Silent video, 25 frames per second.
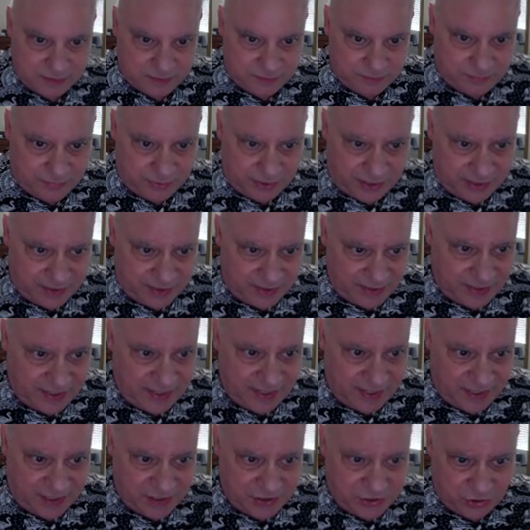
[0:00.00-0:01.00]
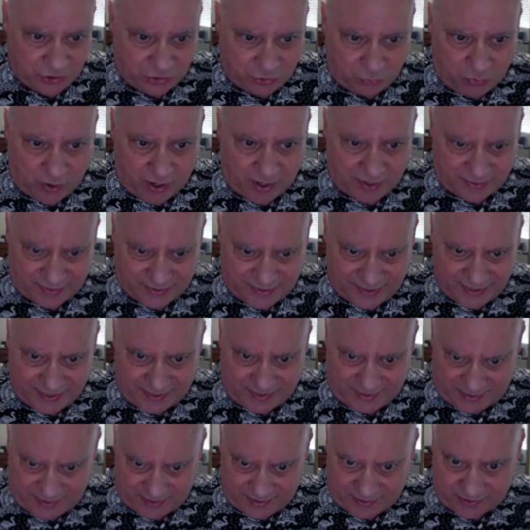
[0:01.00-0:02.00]
But again, it took a while to
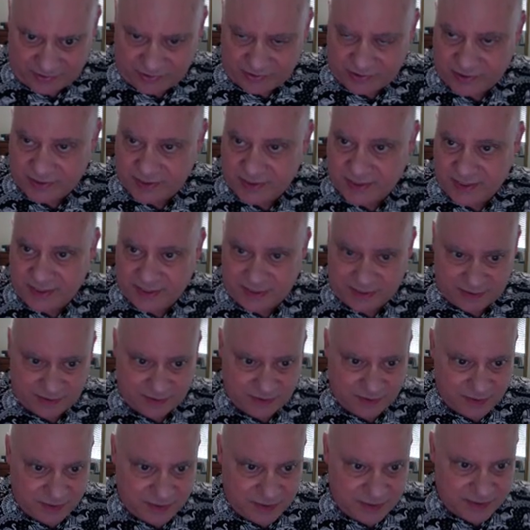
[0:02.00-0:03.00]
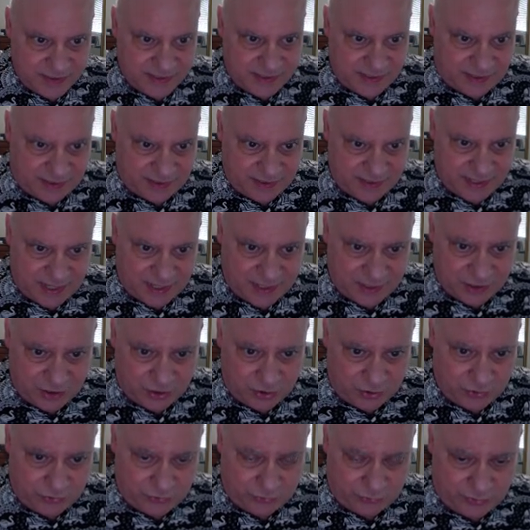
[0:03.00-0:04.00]
get there, and cells had to
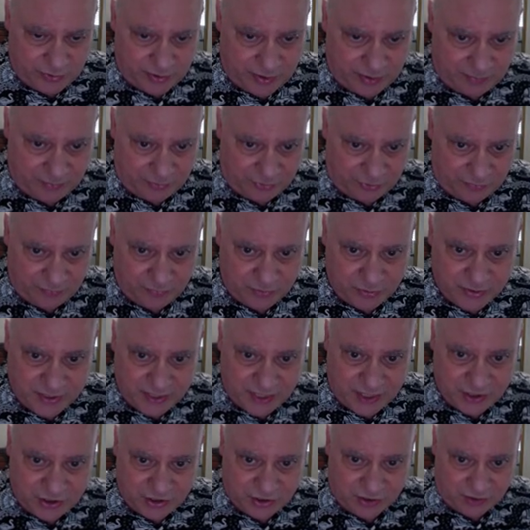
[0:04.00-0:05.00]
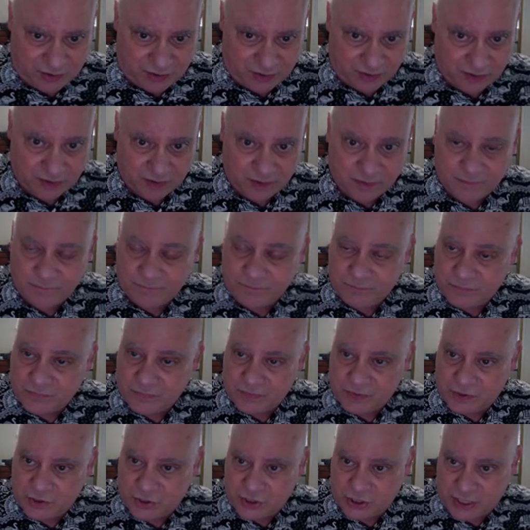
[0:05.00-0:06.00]
go through a number of mutational
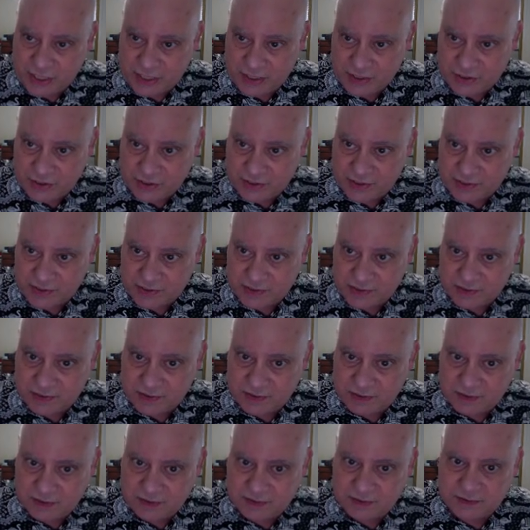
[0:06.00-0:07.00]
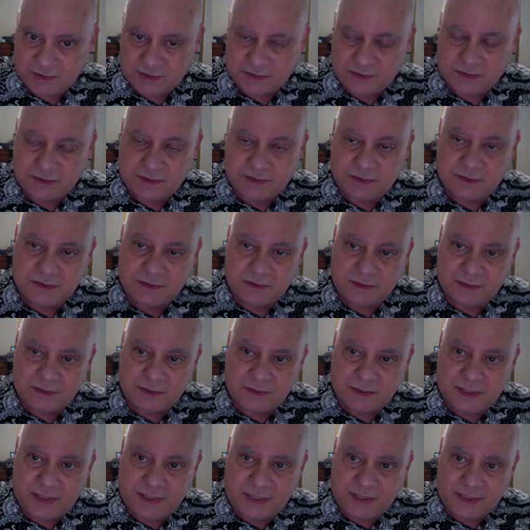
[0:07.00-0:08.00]
changes
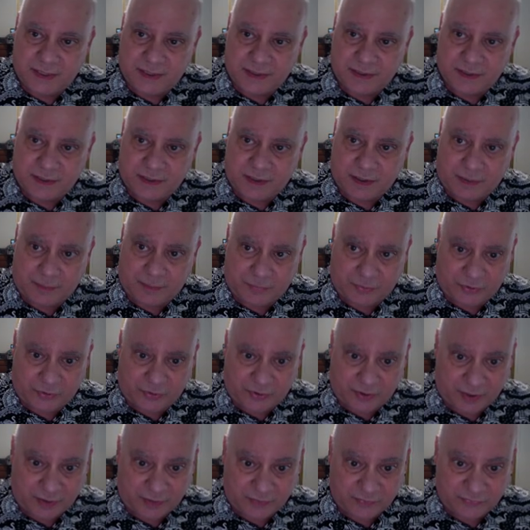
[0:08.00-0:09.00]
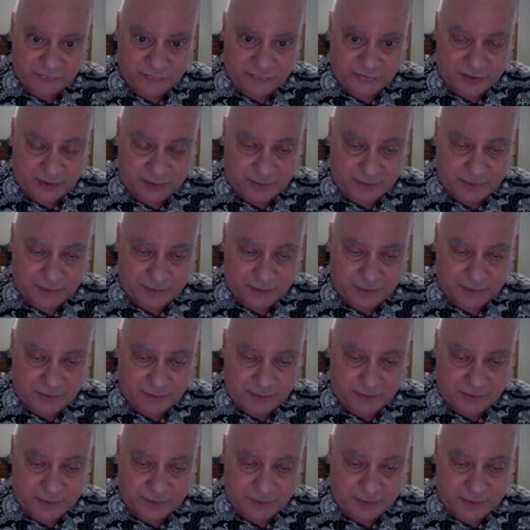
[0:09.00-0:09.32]
and a number of